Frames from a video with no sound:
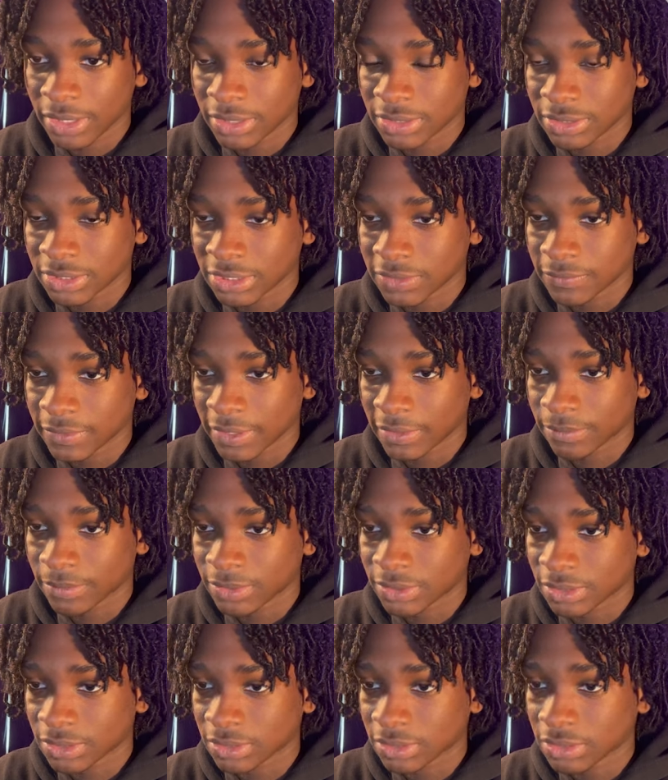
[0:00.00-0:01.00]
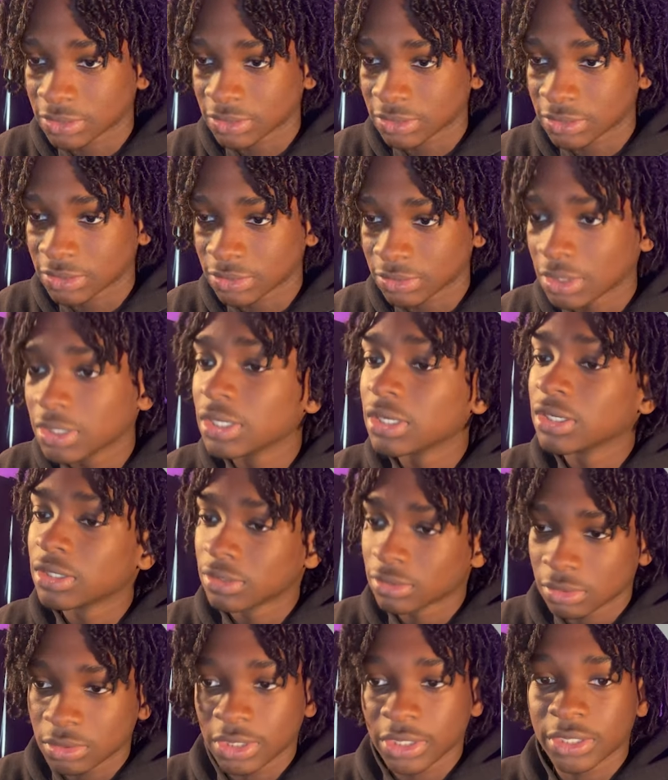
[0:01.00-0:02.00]
in 65%.
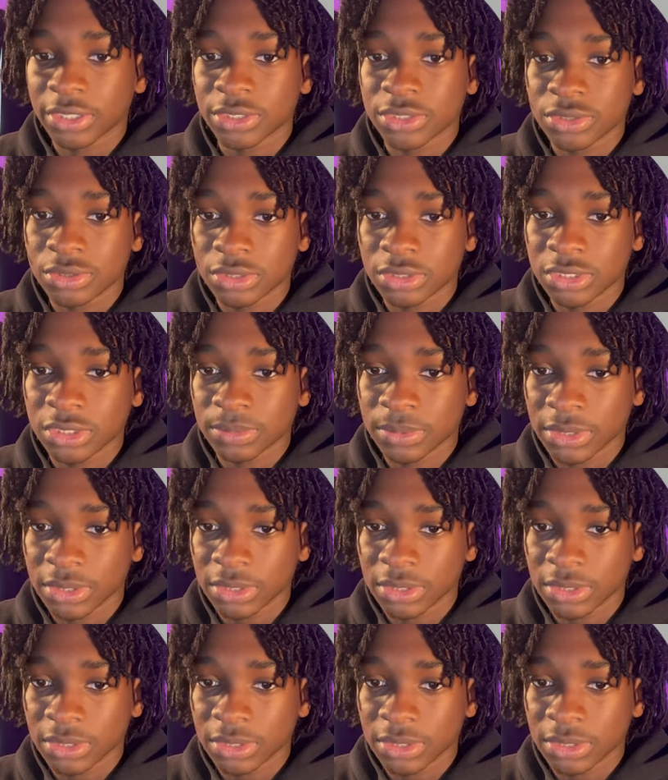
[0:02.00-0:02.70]
Okay, Jonah is